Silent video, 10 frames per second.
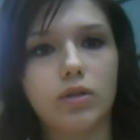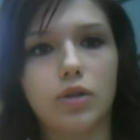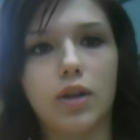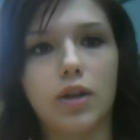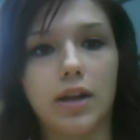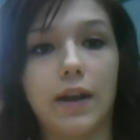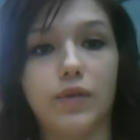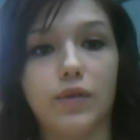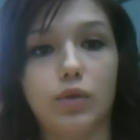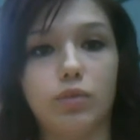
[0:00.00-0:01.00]
so then
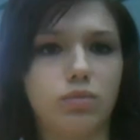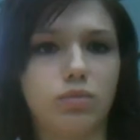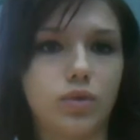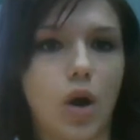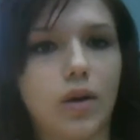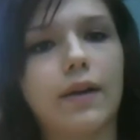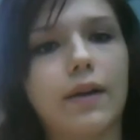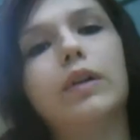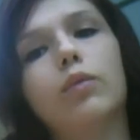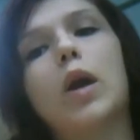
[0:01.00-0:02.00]
if you don't
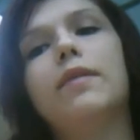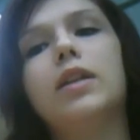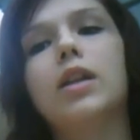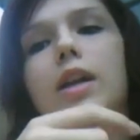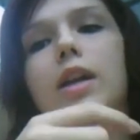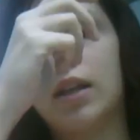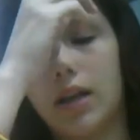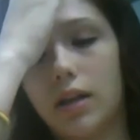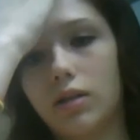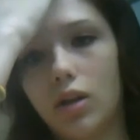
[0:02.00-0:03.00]
have it wavy like
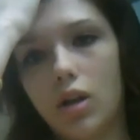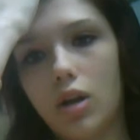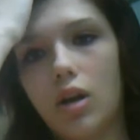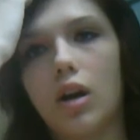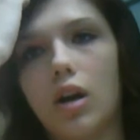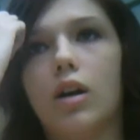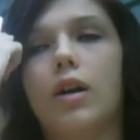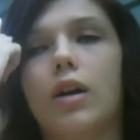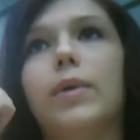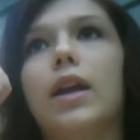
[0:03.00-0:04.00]
that,
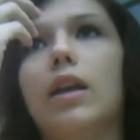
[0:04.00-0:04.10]
and